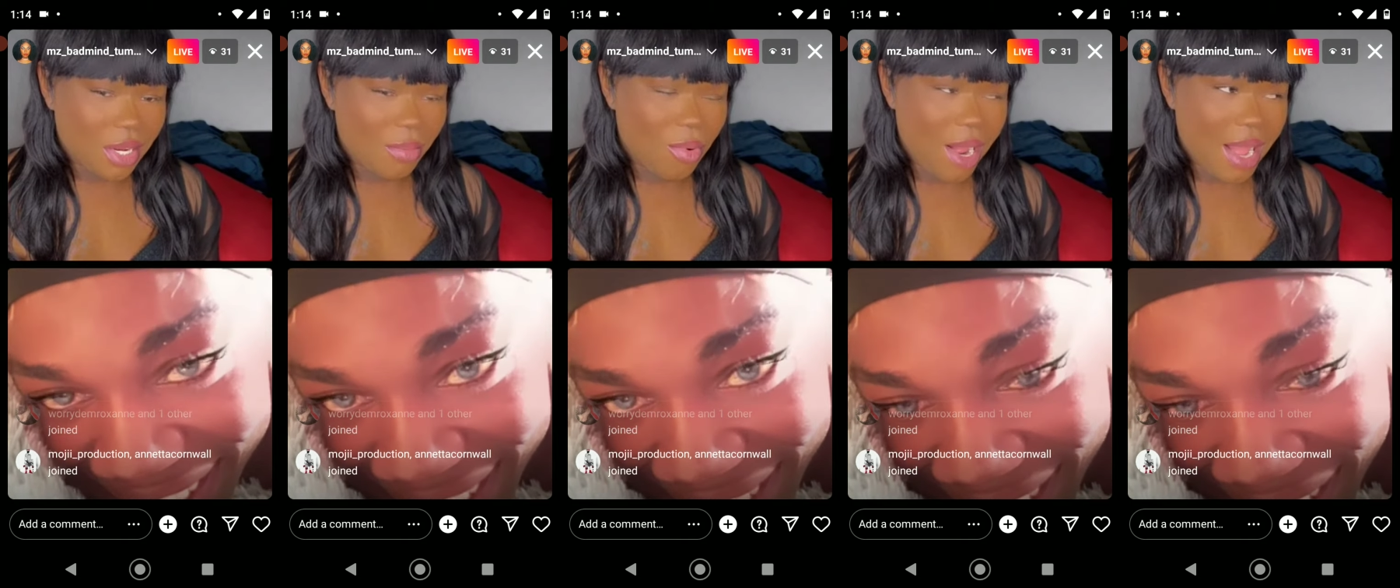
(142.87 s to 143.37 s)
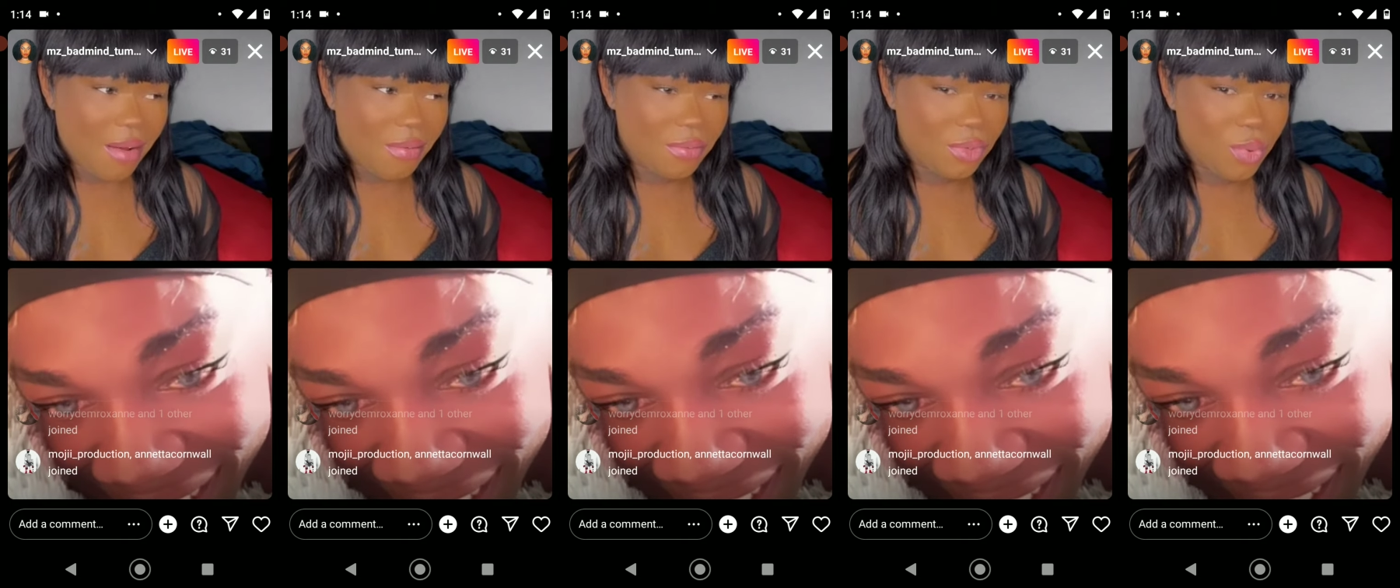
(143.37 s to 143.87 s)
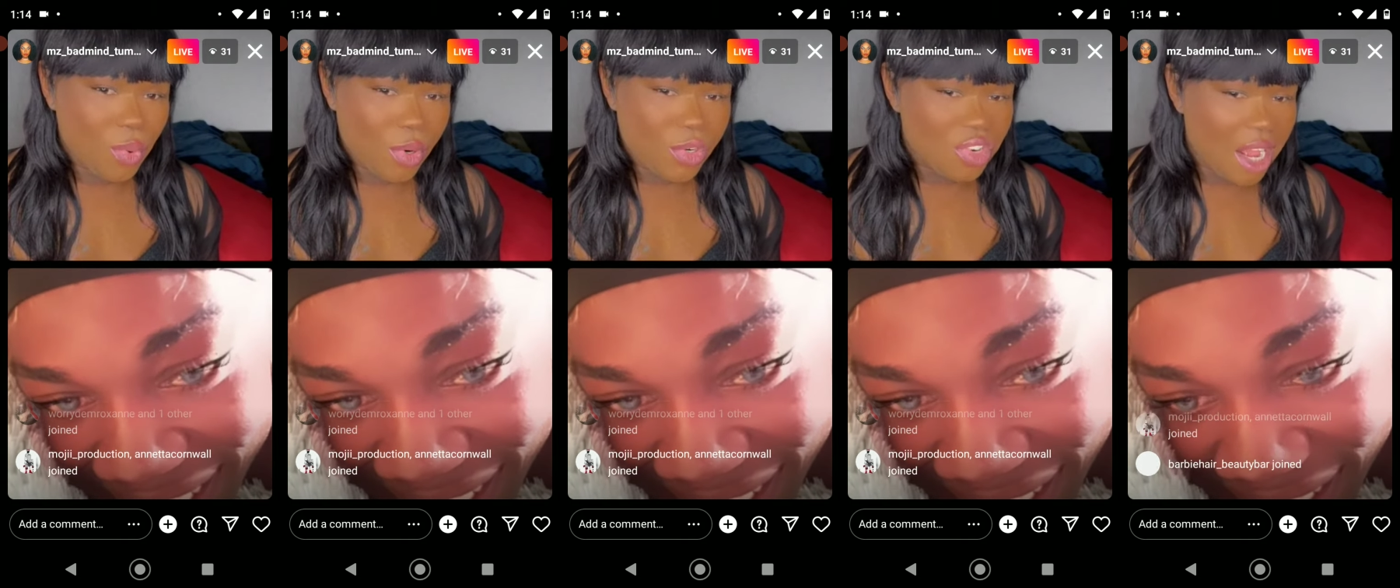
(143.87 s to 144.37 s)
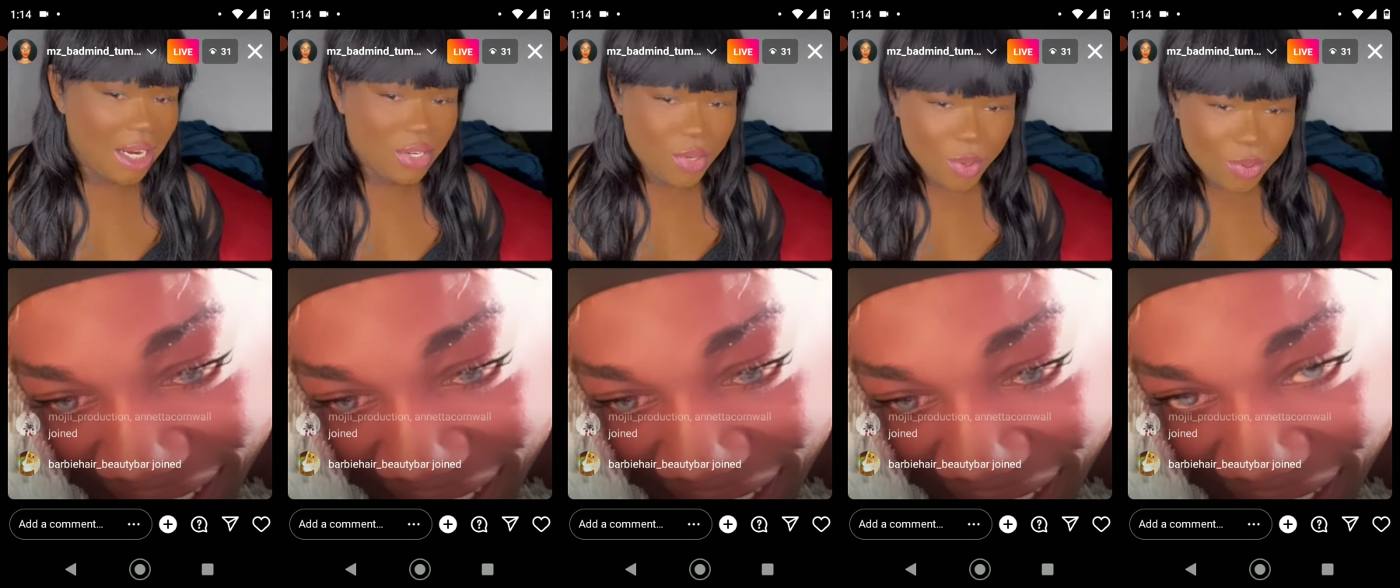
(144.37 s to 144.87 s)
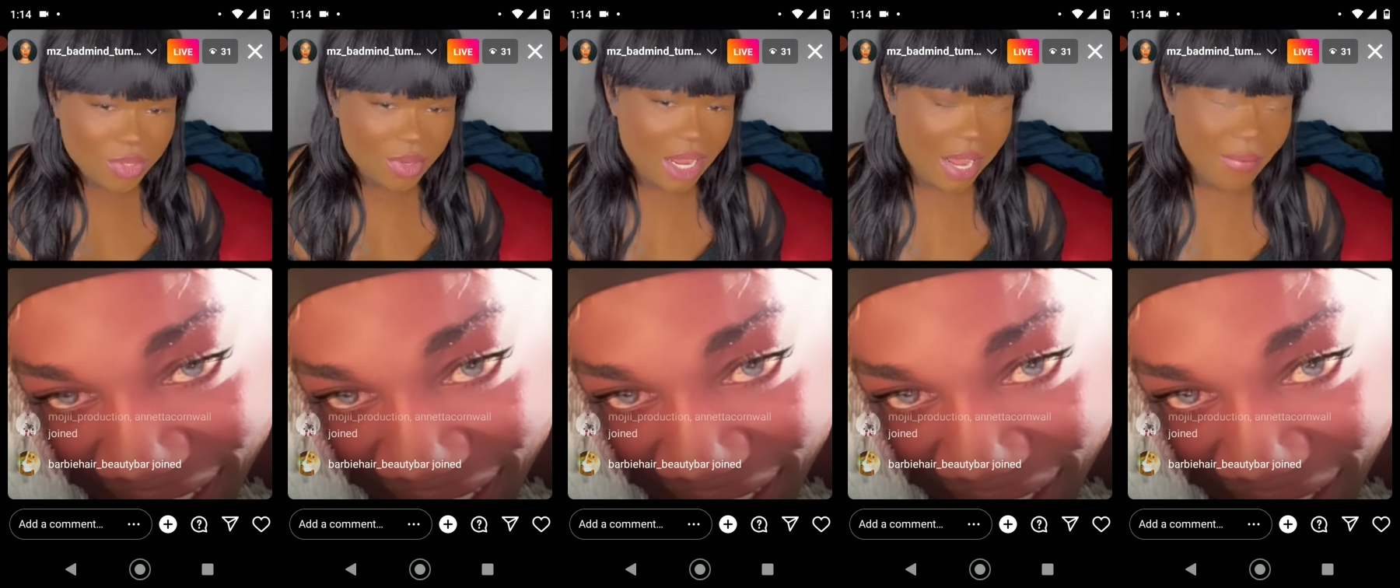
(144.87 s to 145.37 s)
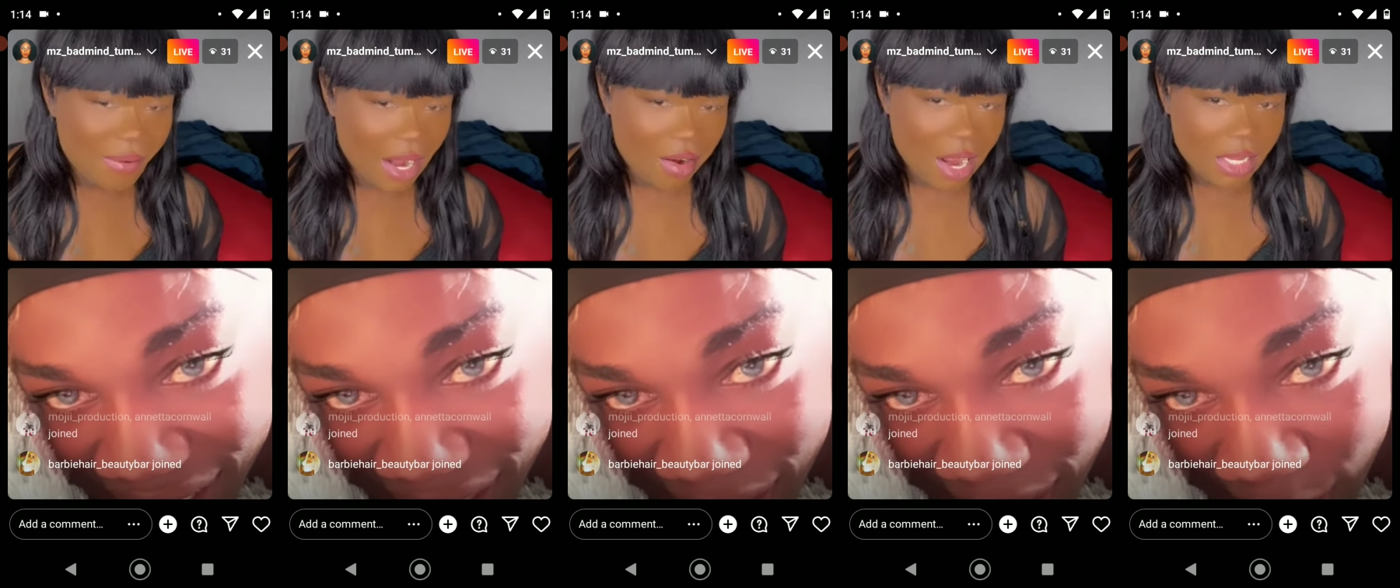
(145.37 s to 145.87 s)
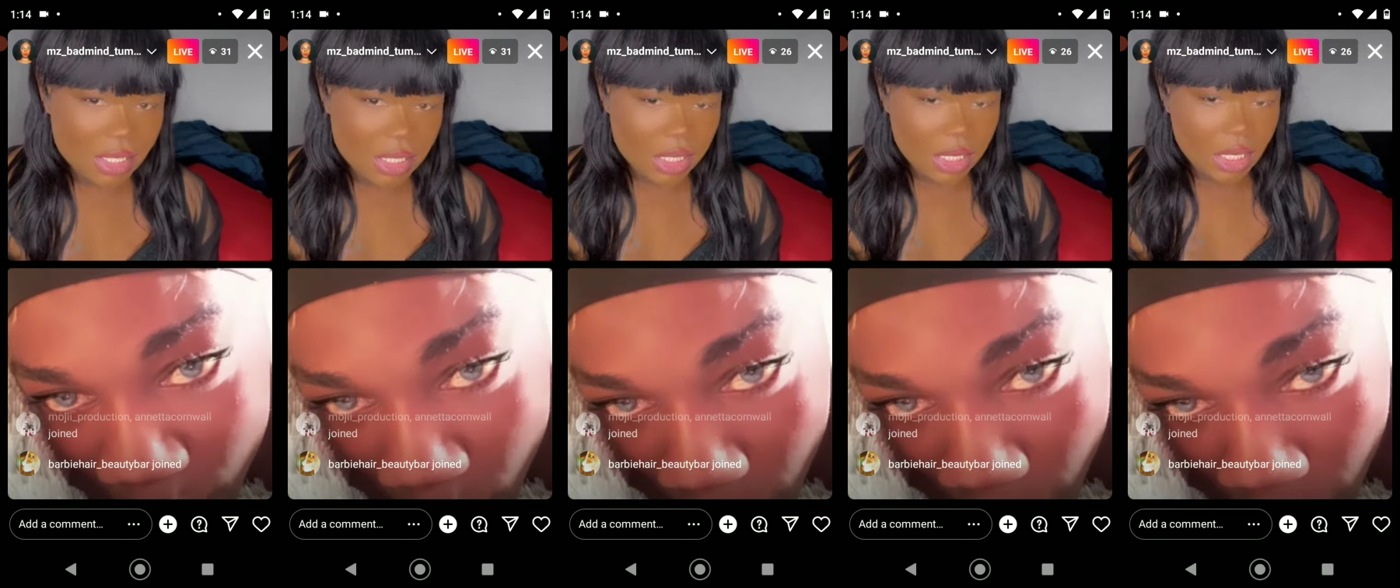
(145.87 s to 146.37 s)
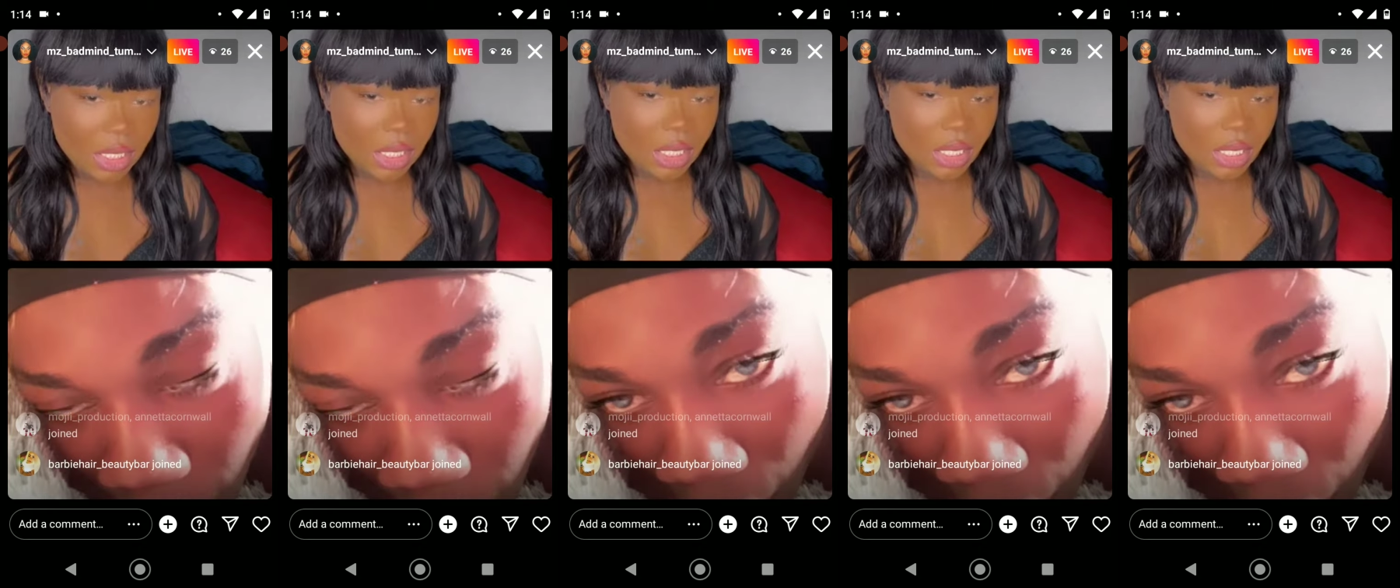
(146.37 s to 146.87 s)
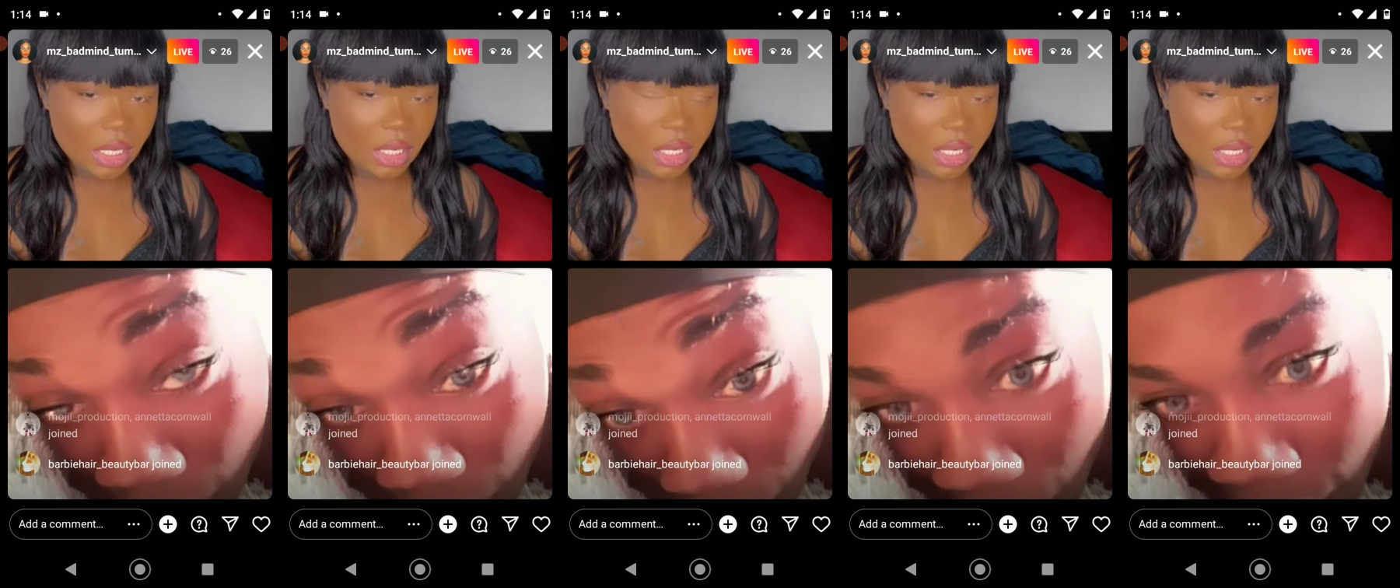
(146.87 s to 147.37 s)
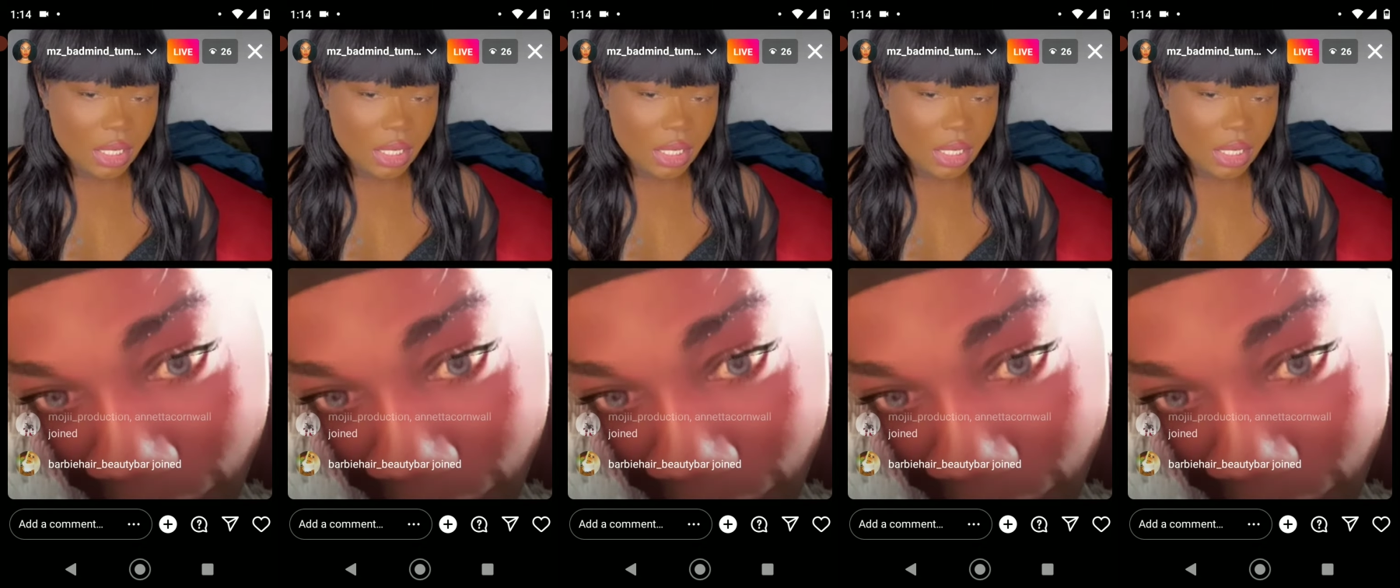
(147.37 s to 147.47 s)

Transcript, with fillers: The boy have two hundred thousand k followers. Alright.